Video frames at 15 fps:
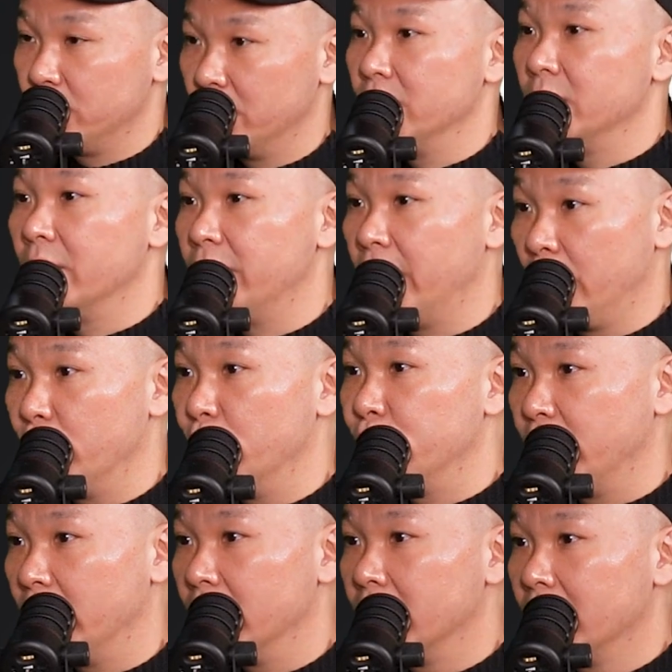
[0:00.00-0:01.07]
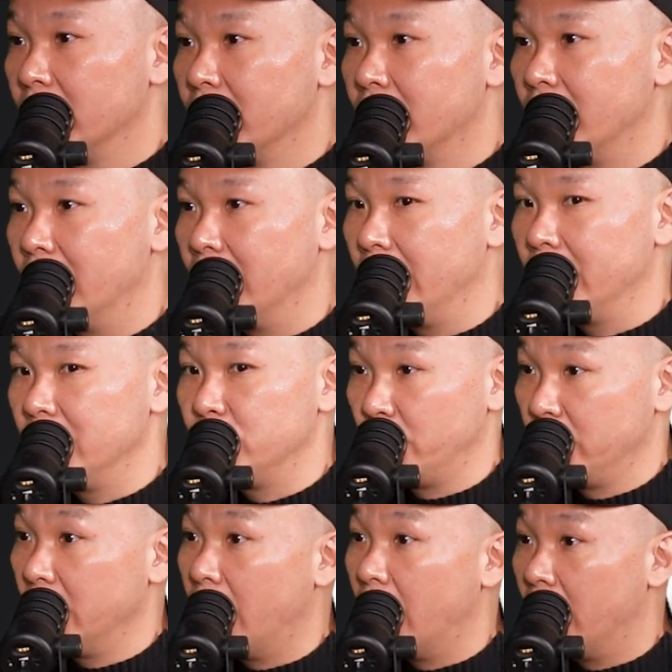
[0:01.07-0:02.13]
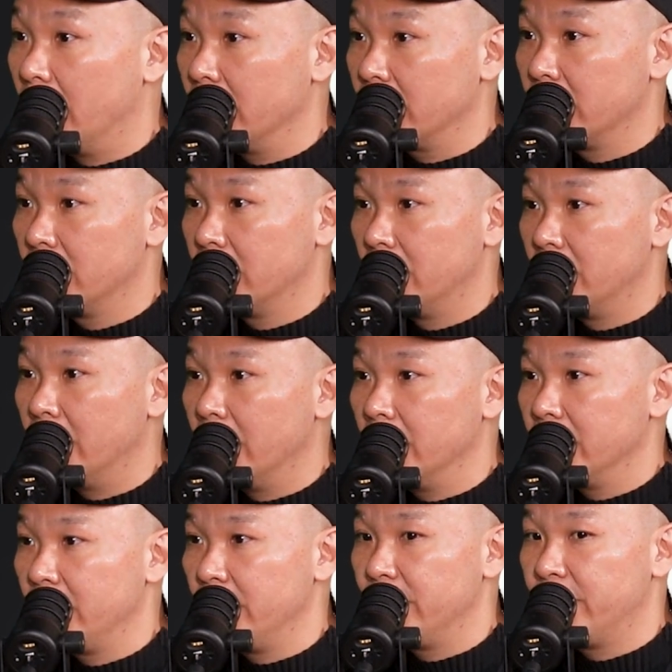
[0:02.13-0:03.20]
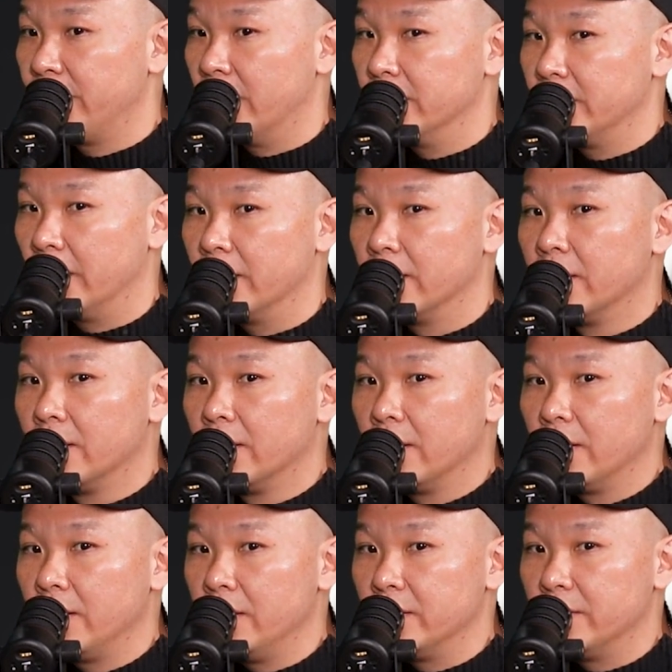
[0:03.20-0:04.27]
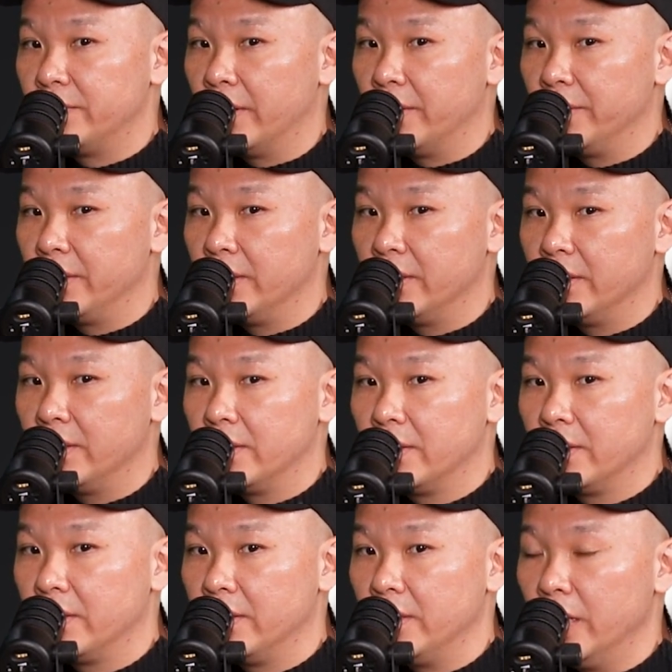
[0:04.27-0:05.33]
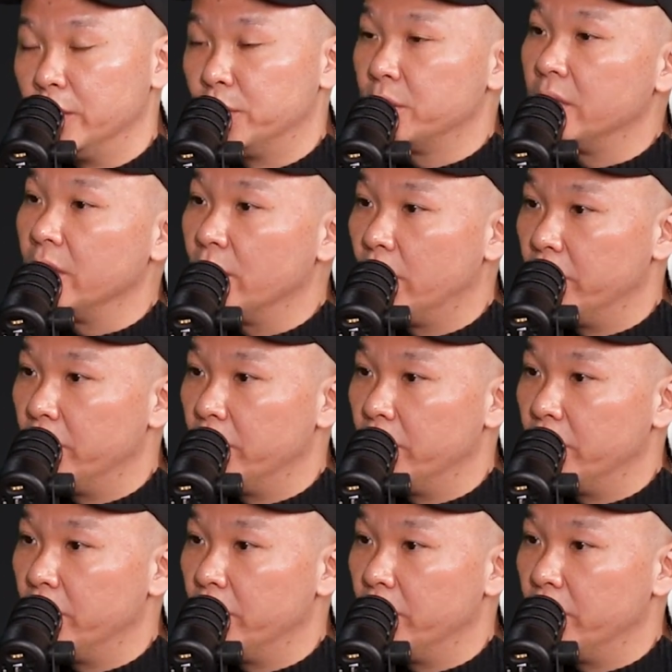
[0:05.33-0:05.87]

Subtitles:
also is a very old friend, right? Joined ARC right? He felt that it's a very interesting